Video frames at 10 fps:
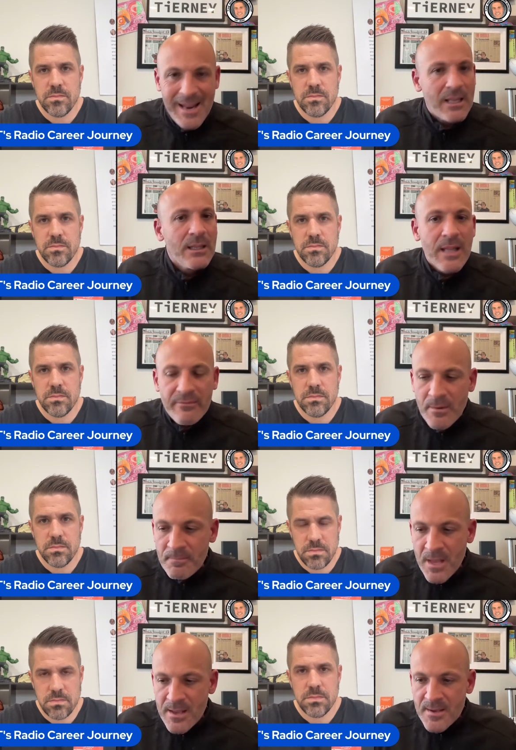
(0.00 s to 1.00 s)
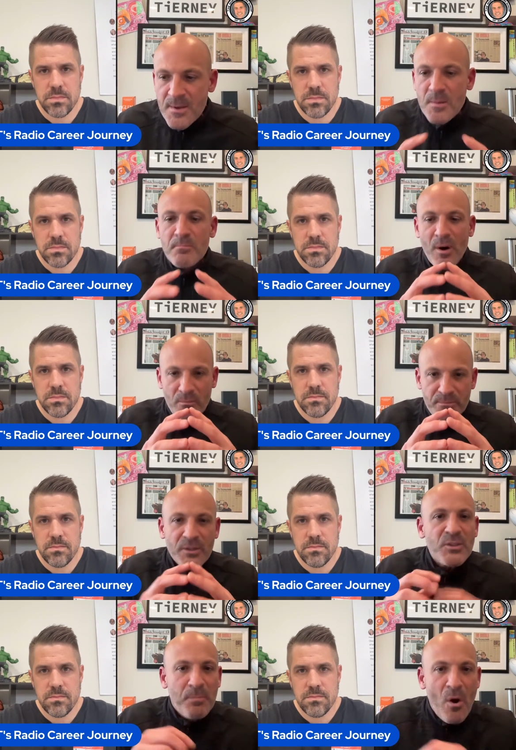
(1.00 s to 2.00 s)
Speaker 1: and i love him but
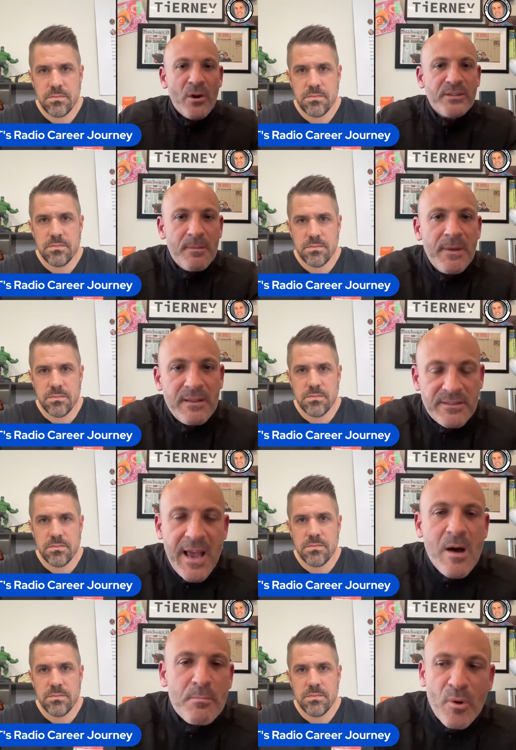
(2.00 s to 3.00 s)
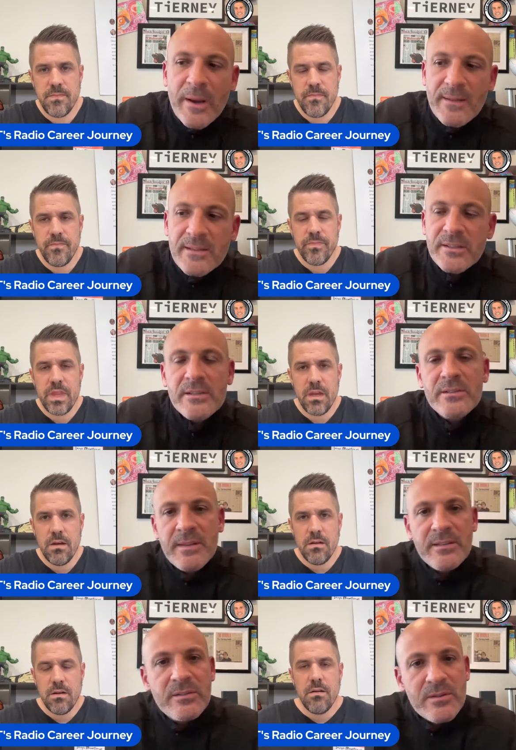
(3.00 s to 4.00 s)
the sparks that me and sal bring this is
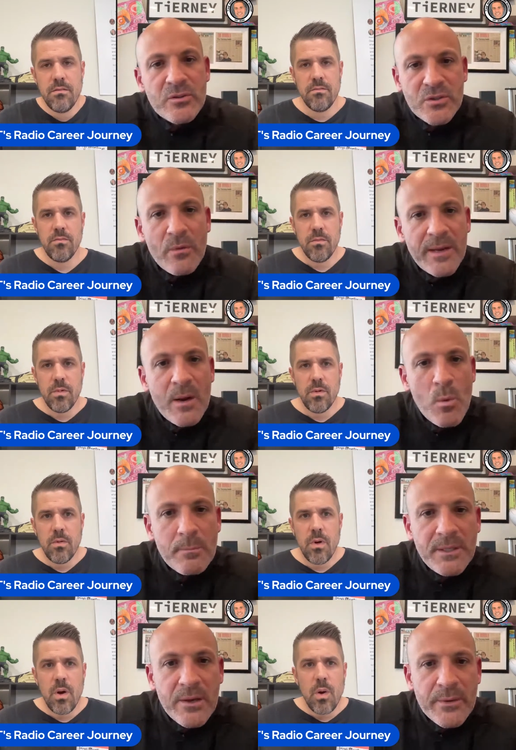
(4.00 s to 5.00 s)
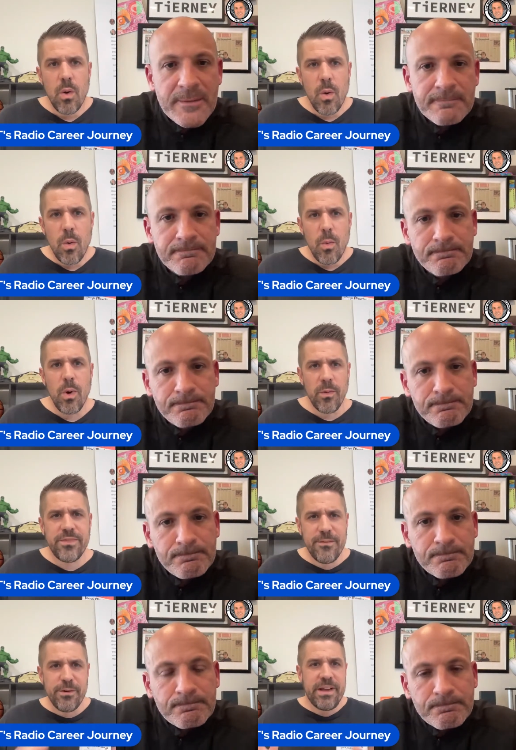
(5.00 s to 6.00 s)
this is the show that i want to be doing
Speaker 2: well,
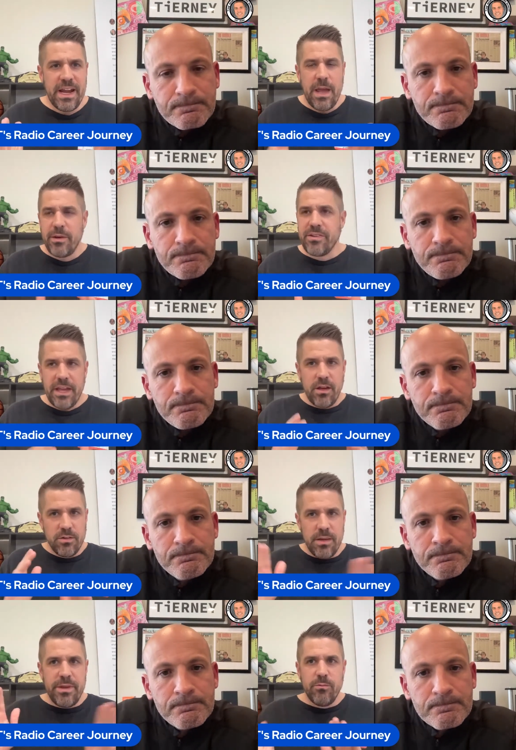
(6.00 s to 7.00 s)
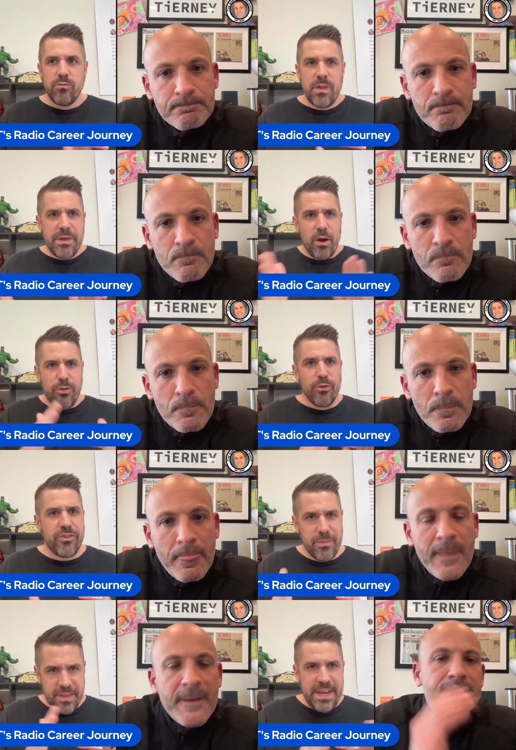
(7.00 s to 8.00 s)
different dynamics. Like let me let me go through
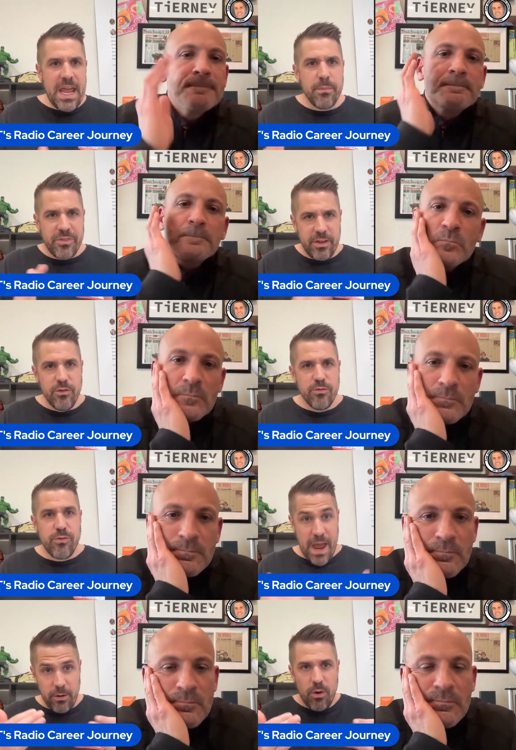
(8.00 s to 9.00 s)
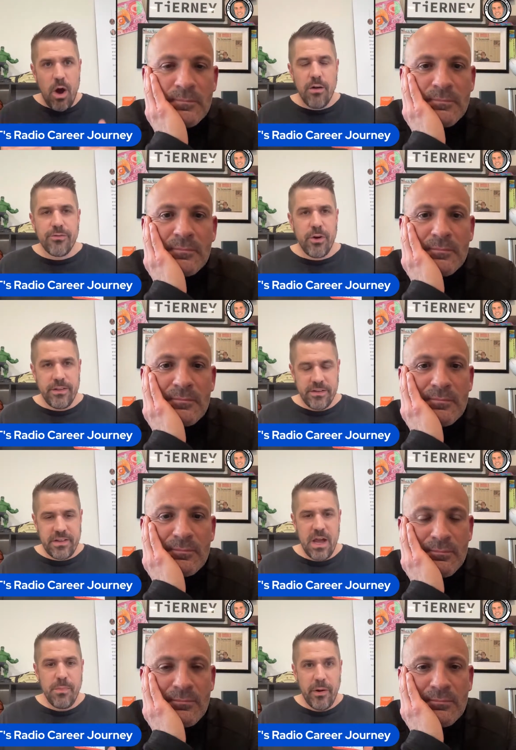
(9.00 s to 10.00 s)
some of the names that you rattled off during this
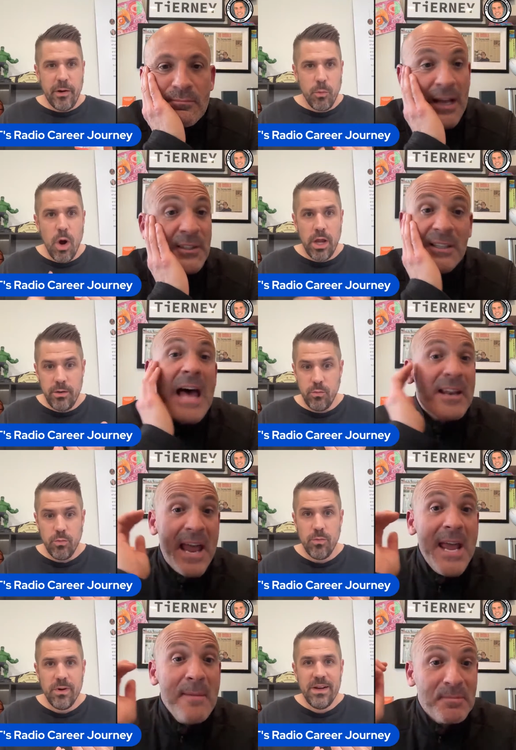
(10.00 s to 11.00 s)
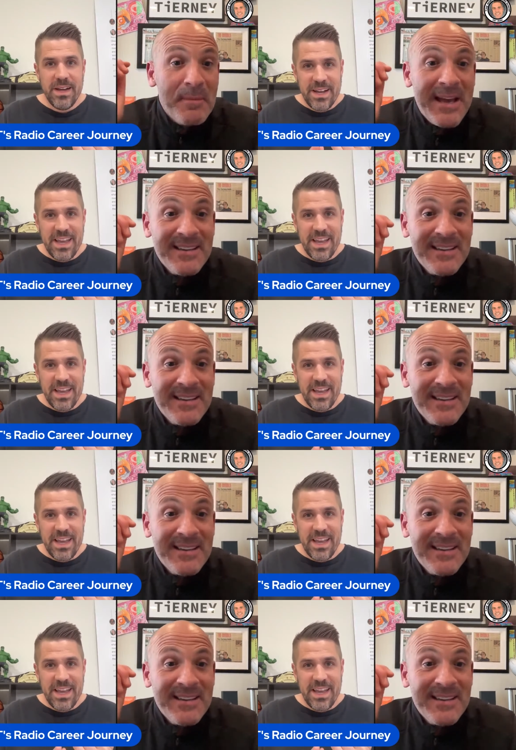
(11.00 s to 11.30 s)
time period. That's One, a lot of names, man.